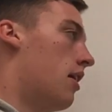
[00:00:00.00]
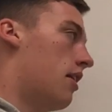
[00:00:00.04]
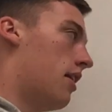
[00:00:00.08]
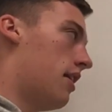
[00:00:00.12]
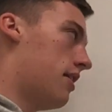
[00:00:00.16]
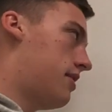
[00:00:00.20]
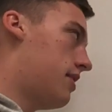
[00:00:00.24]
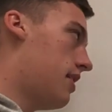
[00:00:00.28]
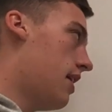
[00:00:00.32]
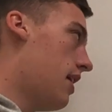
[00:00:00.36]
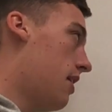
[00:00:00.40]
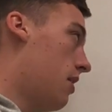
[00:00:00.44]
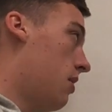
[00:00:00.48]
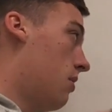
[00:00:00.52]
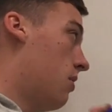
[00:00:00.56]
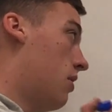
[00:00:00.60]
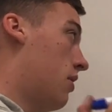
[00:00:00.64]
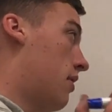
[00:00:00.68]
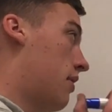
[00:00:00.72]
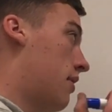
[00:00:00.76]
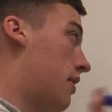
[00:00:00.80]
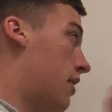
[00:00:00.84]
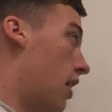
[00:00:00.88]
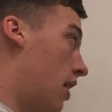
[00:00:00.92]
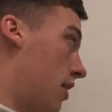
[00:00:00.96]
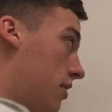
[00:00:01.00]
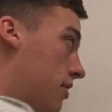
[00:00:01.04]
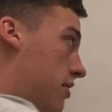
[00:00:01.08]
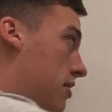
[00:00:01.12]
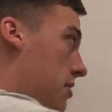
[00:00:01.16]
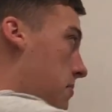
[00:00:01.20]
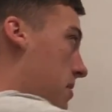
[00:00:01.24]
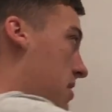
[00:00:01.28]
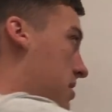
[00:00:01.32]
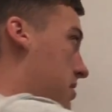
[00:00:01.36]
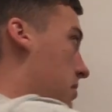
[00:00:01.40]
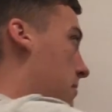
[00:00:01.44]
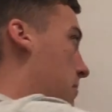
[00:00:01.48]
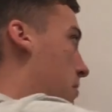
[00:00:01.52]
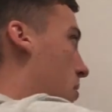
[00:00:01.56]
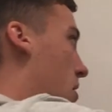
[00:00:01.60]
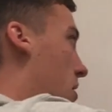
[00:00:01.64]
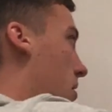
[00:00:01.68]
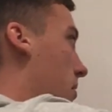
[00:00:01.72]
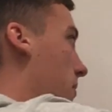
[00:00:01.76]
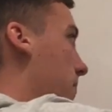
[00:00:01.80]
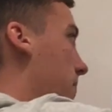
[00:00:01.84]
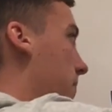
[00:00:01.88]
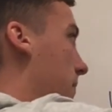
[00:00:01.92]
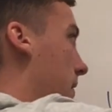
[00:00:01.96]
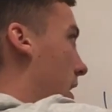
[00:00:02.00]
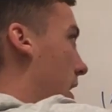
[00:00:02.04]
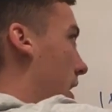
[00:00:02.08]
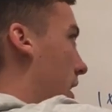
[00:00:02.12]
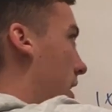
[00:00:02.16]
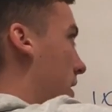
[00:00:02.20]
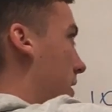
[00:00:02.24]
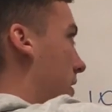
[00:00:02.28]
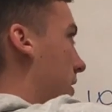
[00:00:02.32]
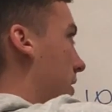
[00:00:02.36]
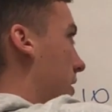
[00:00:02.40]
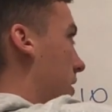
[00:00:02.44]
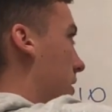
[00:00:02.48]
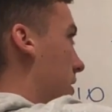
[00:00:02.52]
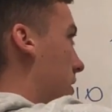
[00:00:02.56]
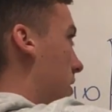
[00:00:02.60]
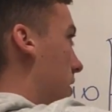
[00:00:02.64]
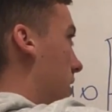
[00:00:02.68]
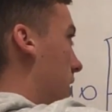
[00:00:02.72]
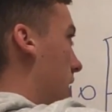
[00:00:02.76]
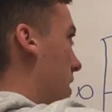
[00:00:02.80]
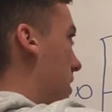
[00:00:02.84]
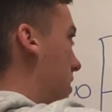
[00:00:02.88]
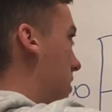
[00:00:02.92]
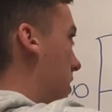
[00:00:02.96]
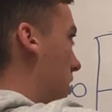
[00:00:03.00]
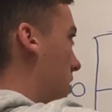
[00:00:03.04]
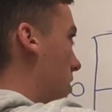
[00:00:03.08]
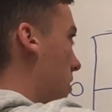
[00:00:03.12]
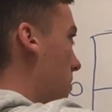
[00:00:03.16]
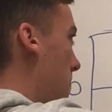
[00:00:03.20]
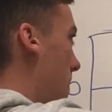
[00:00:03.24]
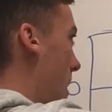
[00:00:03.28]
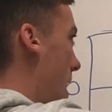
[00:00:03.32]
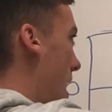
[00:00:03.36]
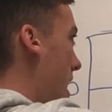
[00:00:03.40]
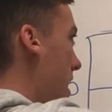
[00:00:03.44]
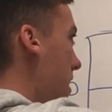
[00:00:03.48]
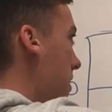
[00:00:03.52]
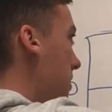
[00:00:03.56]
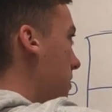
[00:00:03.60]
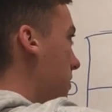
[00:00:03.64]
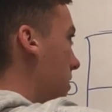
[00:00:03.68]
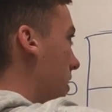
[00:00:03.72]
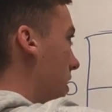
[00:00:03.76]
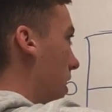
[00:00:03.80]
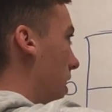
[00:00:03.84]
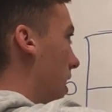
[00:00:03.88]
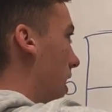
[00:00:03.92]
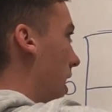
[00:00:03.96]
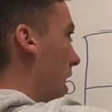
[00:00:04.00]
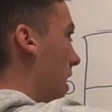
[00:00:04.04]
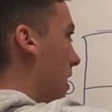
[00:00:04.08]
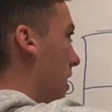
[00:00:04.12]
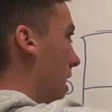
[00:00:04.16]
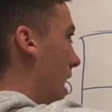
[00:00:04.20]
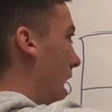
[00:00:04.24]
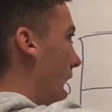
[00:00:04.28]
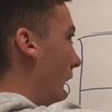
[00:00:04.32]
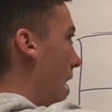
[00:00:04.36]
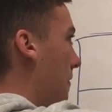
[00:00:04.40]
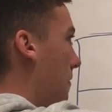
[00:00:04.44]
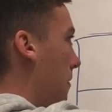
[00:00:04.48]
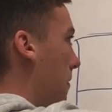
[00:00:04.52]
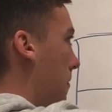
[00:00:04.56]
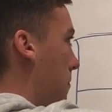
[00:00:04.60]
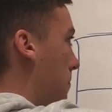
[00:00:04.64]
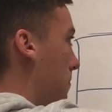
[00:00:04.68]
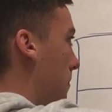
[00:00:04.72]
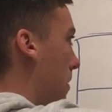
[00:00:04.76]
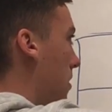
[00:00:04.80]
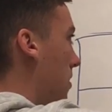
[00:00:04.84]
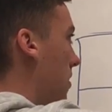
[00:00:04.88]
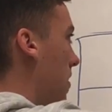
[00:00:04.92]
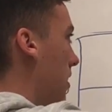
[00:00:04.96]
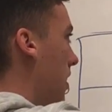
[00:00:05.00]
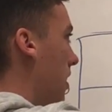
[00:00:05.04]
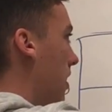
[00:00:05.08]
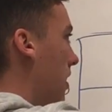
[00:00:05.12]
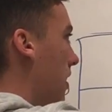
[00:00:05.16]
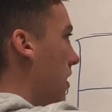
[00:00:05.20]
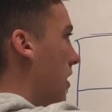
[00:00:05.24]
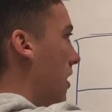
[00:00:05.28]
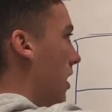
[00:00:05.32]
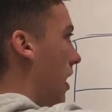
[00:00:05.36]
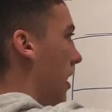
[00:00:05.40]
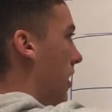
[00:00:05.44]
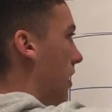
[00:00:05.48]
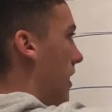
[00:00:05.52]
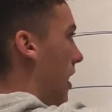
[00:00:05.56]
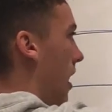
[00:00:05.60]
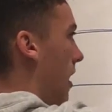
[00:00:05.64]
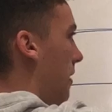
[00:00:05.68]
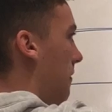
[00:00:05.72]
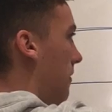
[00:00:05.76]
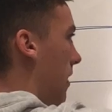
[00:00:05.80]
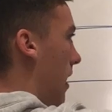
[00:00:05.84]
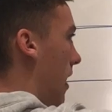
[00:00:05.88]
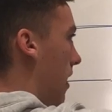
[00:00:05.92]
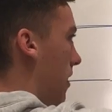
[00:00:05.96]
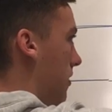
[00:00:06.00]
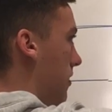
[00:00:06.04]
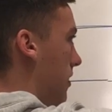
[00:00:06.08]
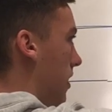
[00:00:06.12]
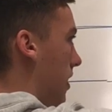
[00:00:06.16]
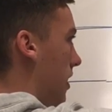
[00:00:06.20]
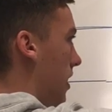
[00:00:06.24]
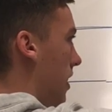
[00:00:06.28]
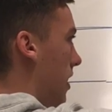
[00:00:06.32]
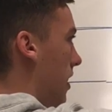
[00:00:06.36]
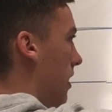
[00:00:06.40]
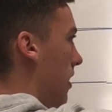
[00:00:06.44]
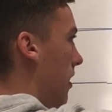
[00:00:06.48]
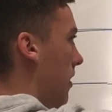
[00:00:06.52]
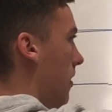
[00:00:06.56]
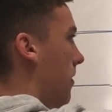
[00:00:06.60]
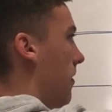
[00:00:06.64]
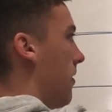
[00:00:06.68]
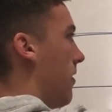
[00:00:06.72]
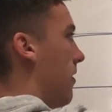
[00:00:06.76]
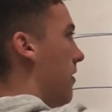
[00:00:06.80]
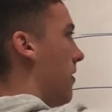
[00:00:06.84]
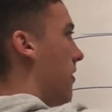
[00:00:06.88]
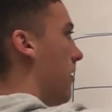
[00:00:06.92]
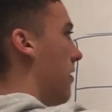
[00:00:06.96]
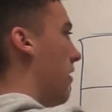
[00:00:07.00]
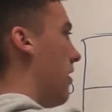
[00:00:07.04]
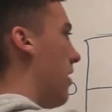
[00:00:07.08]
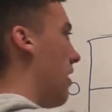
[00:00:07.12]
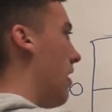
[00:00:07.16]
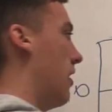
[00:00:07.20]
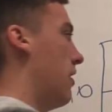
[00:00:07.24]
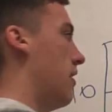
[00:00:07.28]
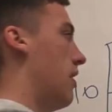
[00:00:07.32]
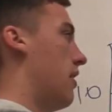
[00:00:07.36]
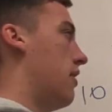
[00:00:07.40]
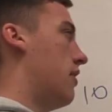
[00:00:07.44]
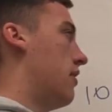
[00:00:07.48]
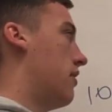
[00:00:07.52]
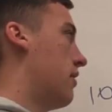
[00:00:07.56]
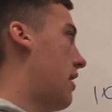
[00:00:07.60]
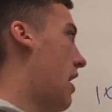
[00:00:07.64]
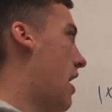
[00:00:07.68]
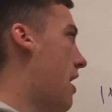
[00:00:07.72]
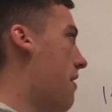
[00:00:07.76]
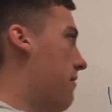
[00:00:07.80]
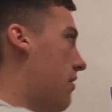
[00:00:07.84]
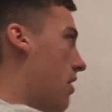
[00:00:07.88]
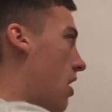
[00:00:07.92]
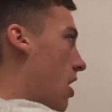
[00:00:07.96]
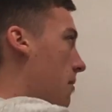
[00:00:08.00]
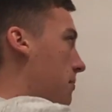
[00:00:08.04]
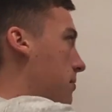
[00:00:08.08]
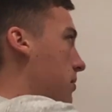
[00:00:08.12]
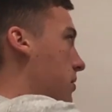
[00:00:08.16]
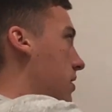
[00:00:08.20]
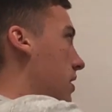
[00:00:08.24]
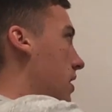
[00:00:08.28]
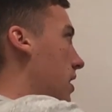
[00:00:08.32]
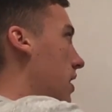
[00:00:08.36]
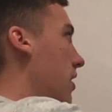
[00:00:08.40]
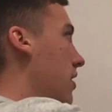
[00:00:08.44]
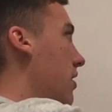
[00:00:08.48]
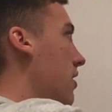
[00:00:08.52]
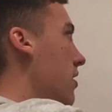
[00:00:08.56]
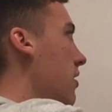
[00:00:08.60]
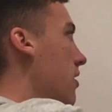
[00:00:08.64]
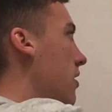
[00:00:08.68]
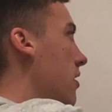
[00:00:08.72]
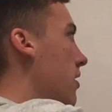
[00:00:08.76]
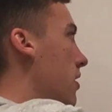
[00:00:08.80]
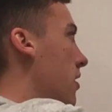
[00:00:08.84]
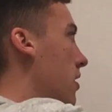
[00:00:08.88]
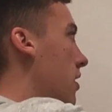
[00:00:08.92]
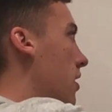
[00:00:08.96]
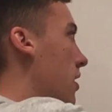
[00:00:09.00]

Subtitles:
let's say the other team has the ball and it's a good pass, and they have a middle hitting and they have an outside hitting, and then they have an opposite hitting.